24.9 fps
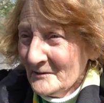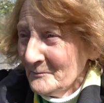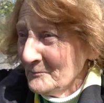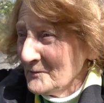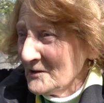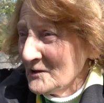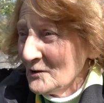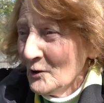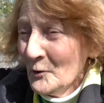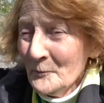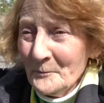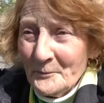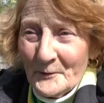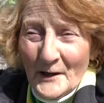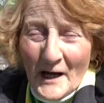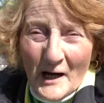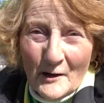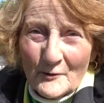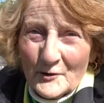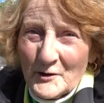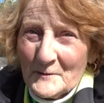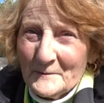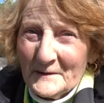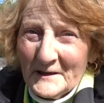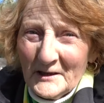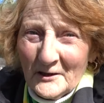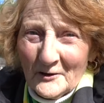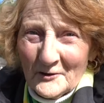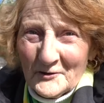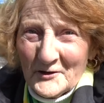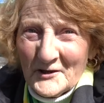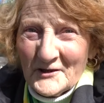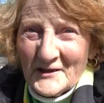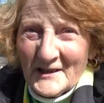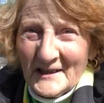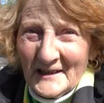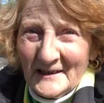was so proud to be here
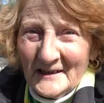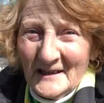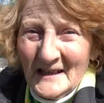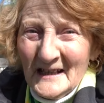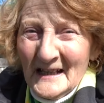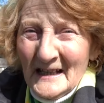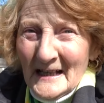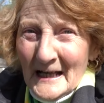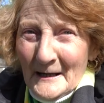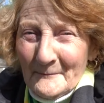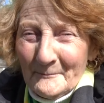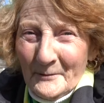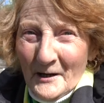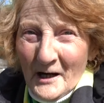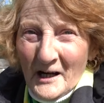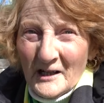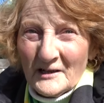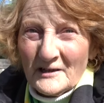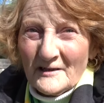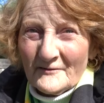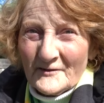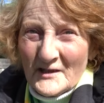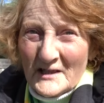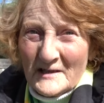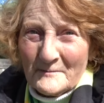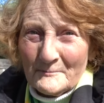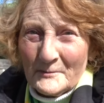today, part of this